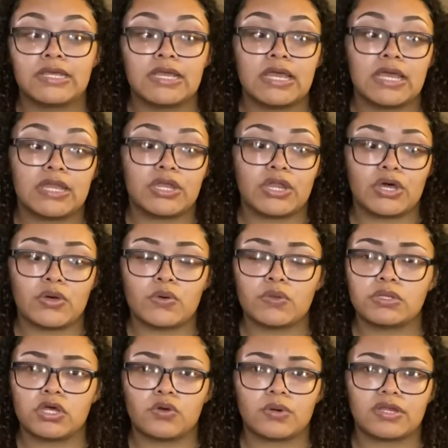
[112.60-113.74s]
no
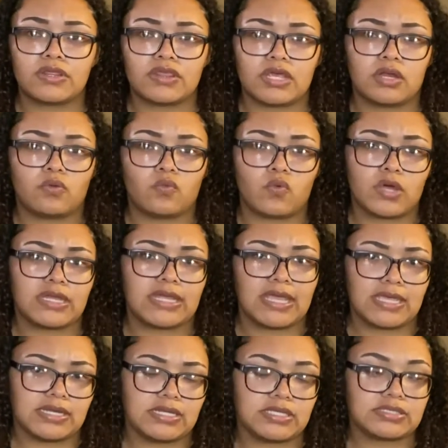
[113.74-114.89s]
lower than
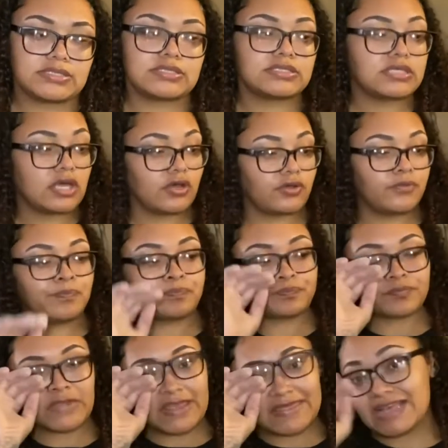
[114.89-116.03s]
180. So
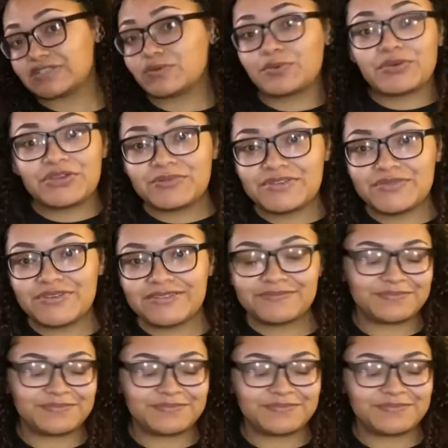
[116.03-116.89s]
that's what we're gonna be doing.